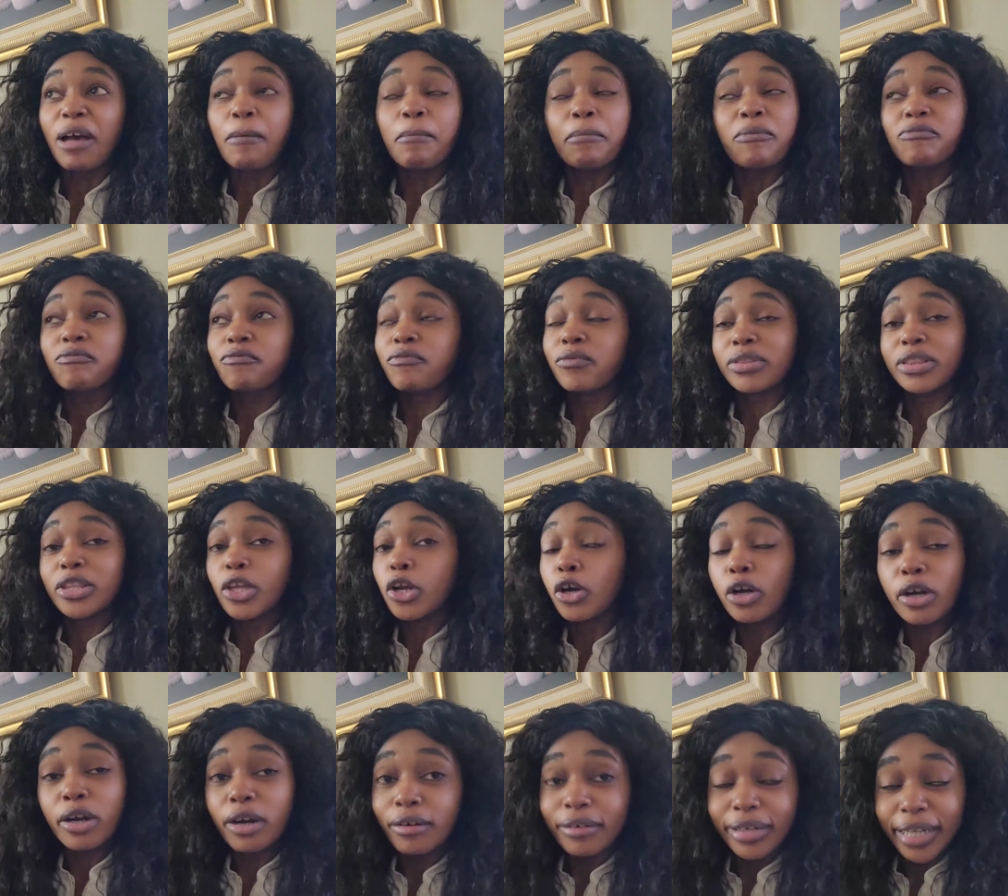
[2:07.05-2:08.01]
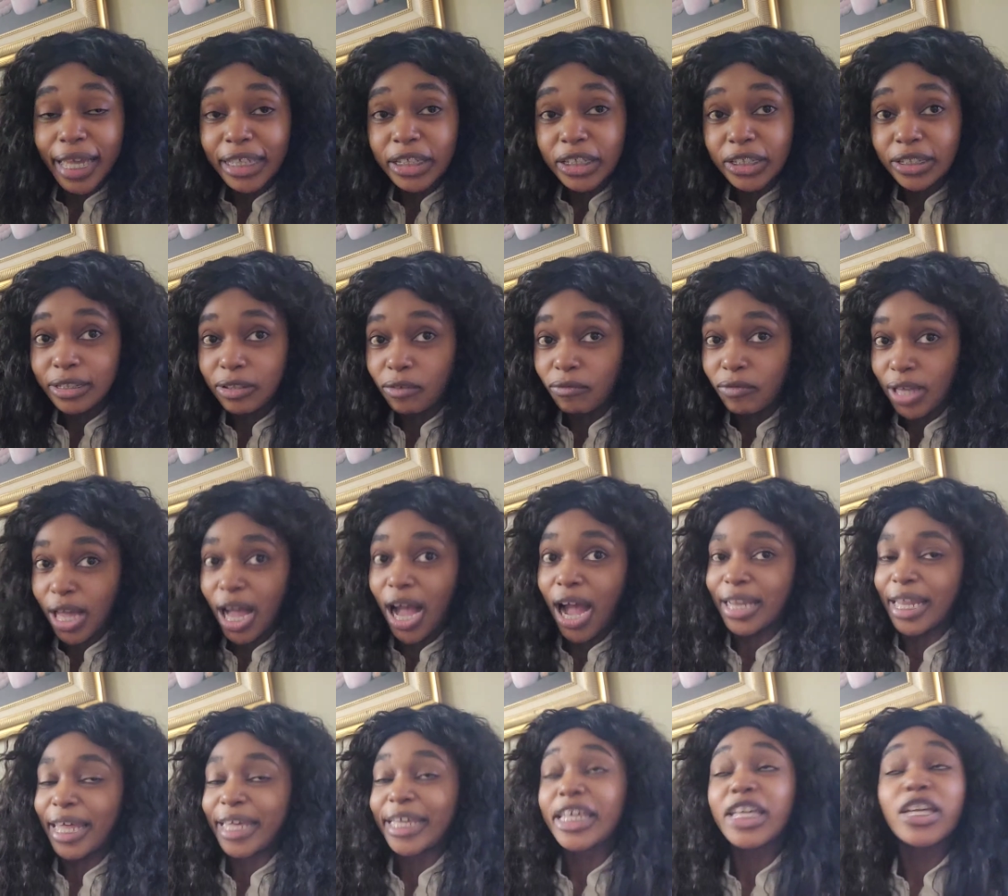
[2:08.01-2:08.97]
I've, they're creations of
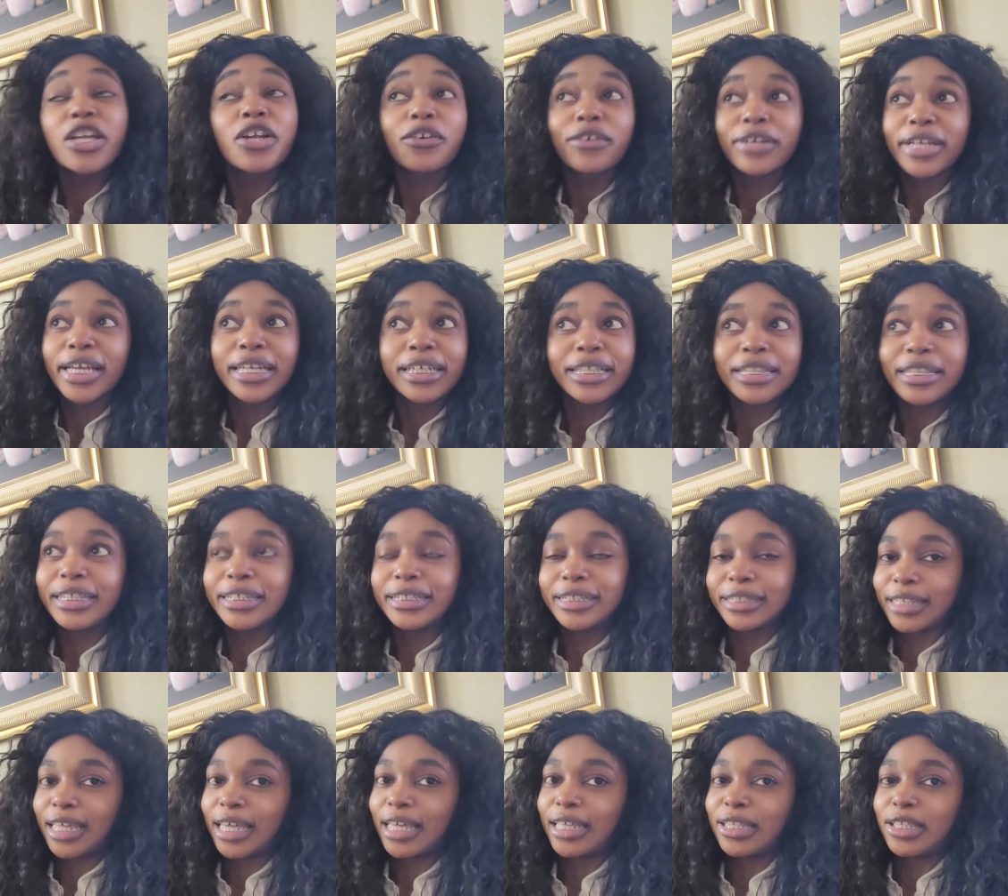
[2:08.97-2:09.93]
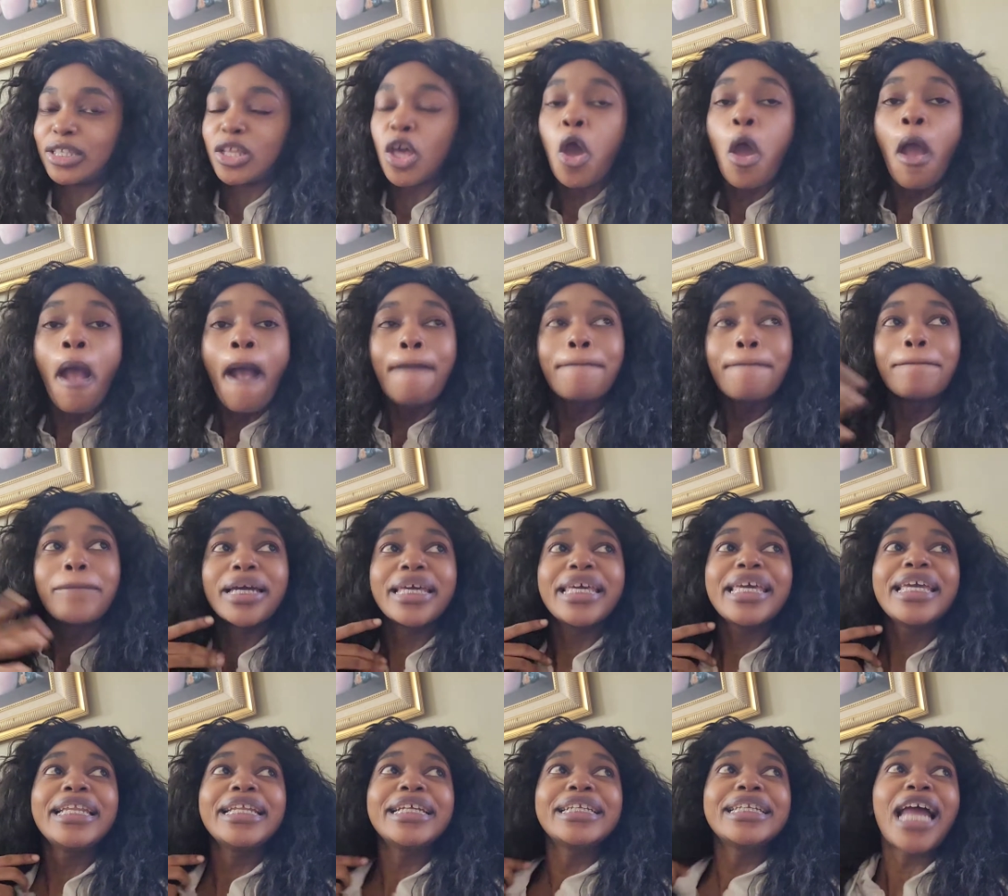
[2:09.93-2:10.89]
God. Like he created these things, but
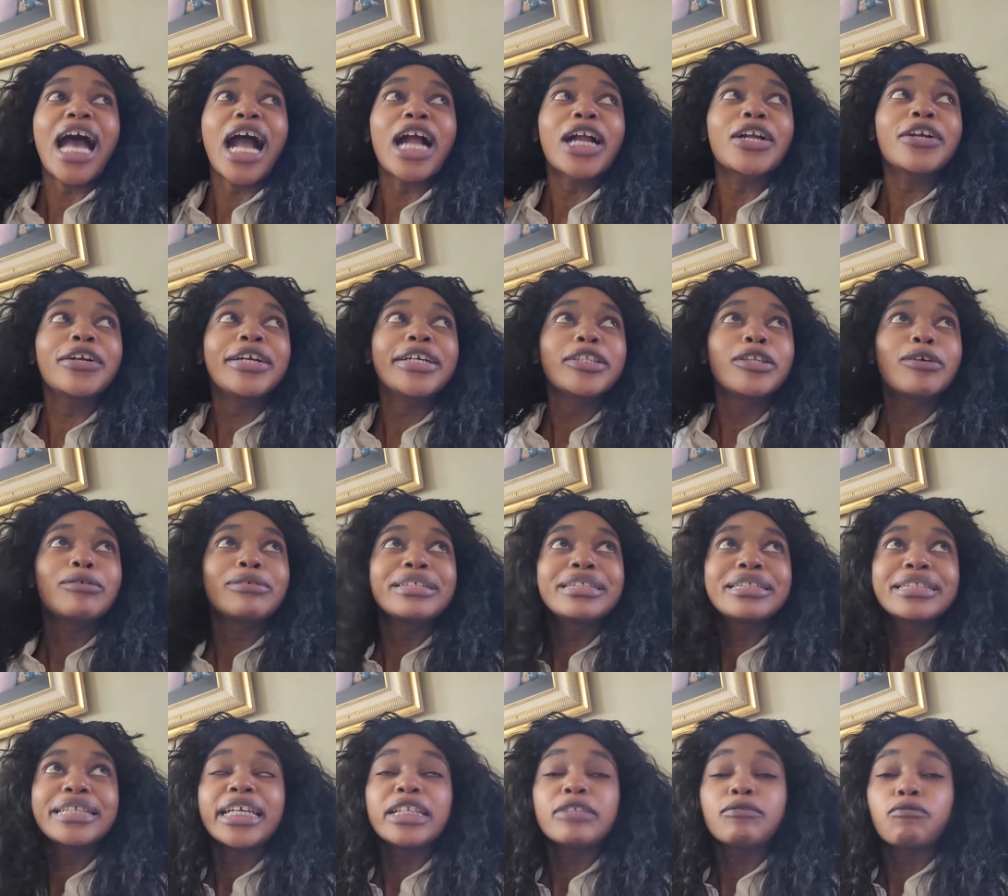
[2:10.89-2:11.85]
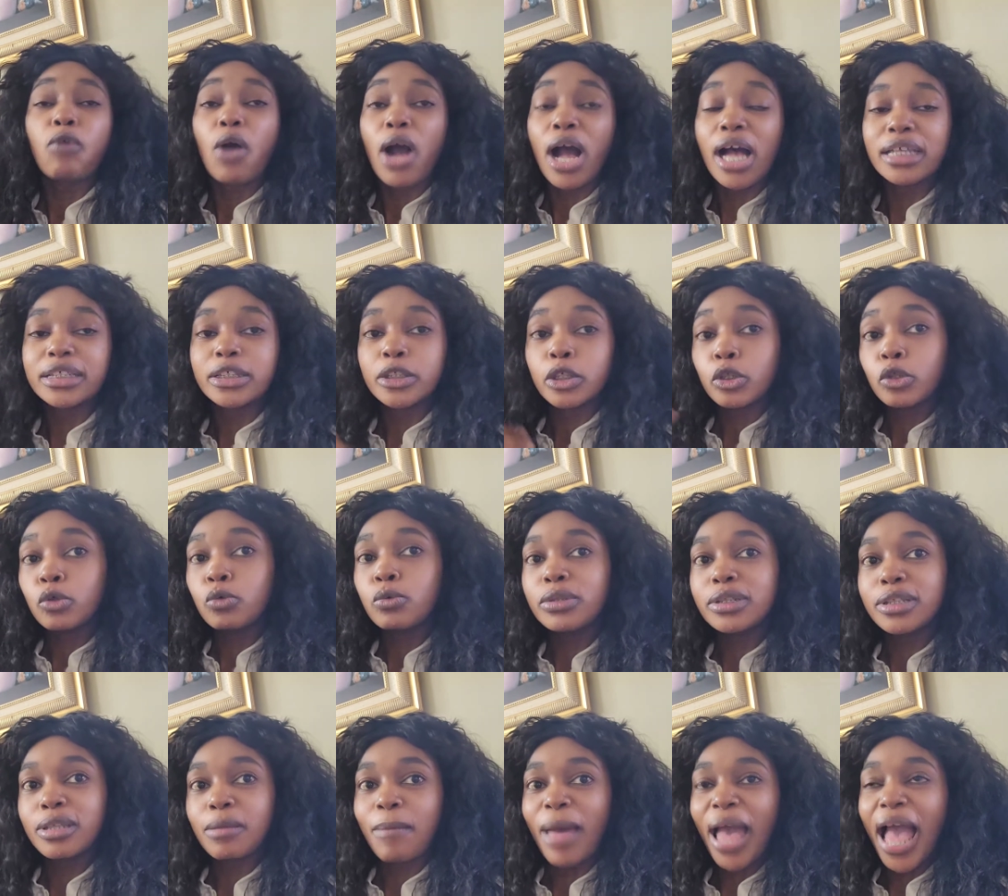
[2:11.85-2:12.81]
he did not create those things for us to
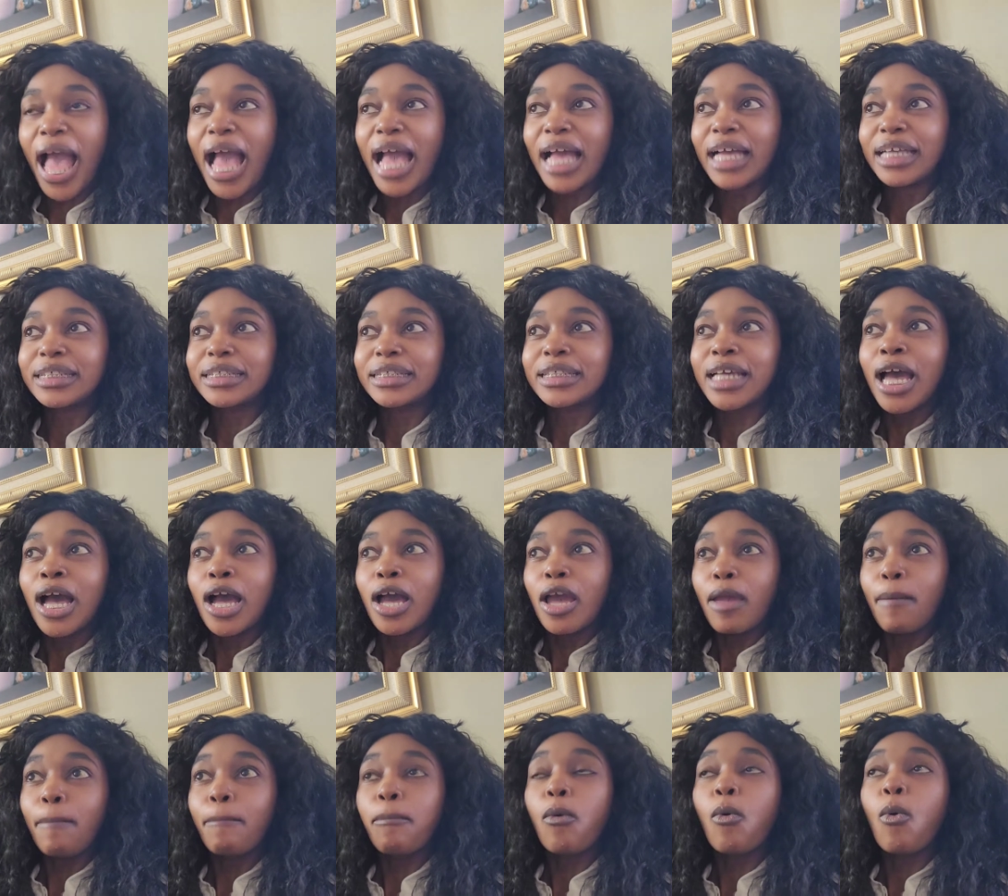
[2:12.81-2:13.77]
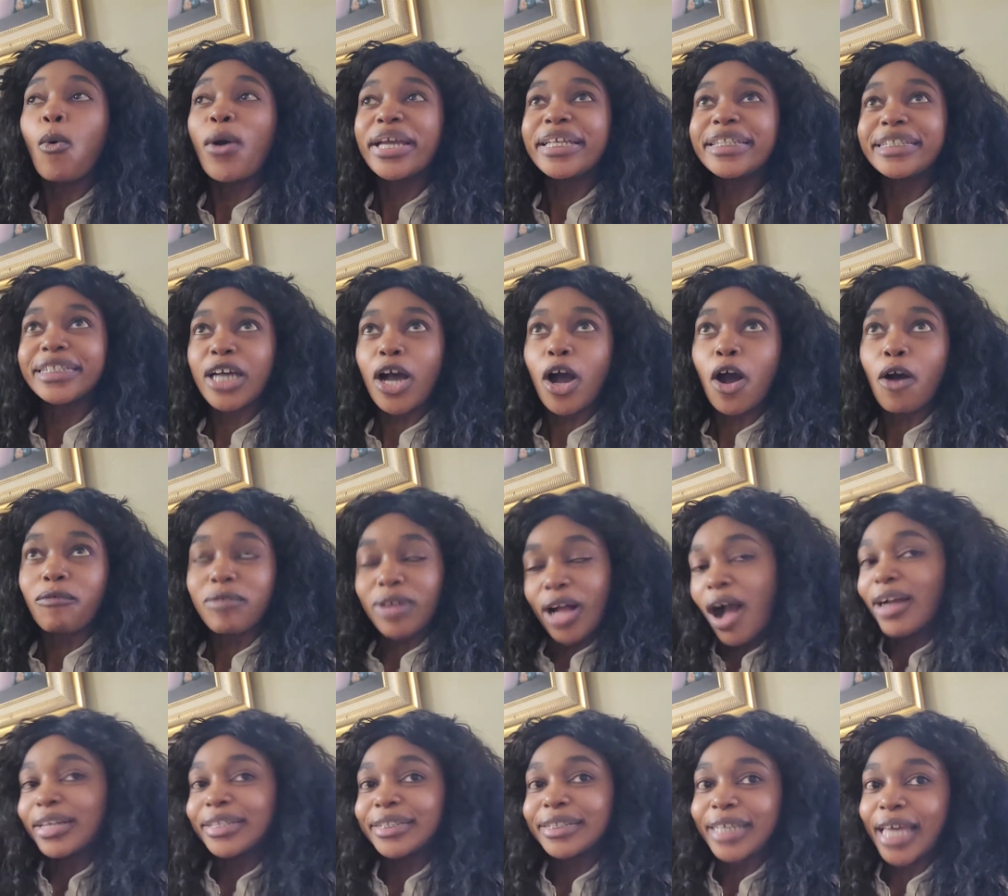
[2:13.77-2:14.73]
use them as a point of
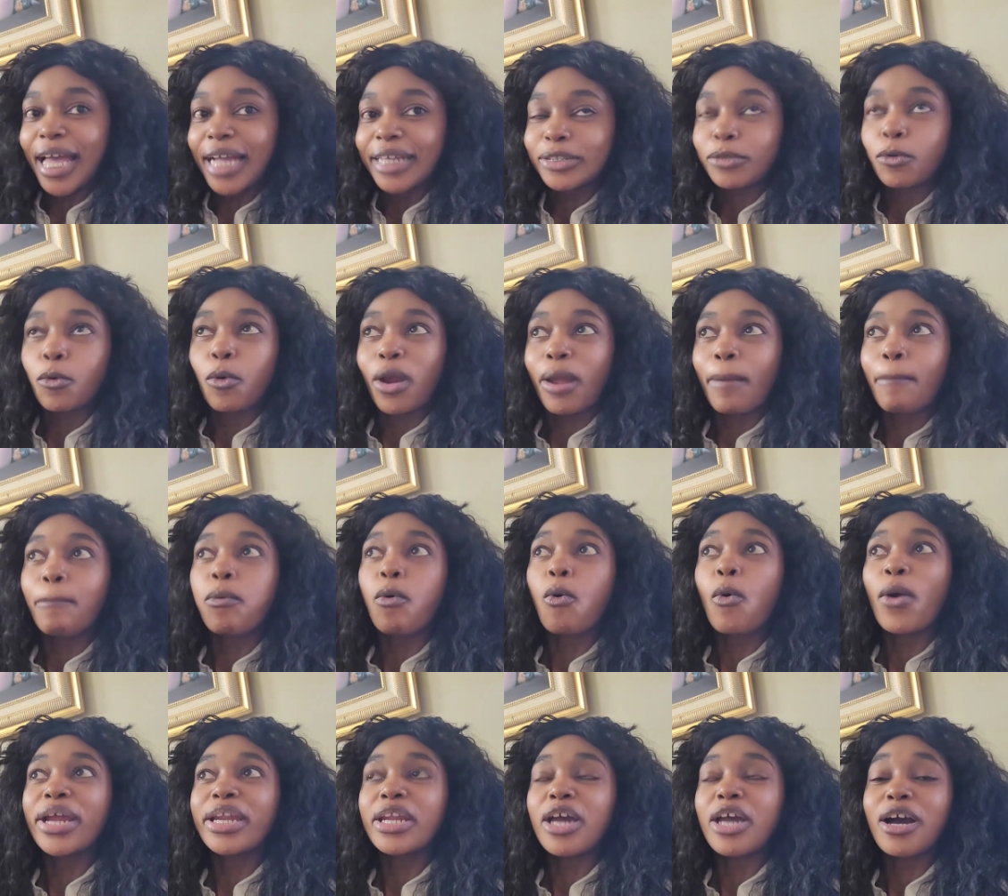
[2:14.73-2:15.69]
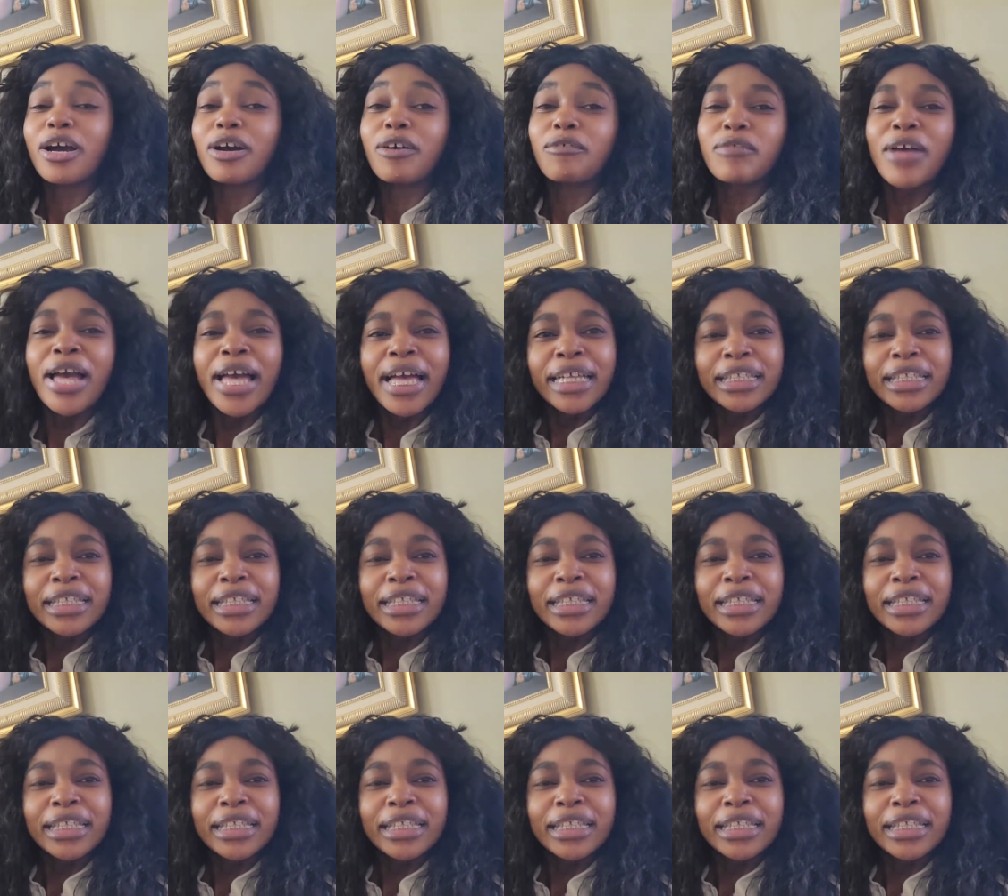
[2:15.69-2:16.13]
contact or a point of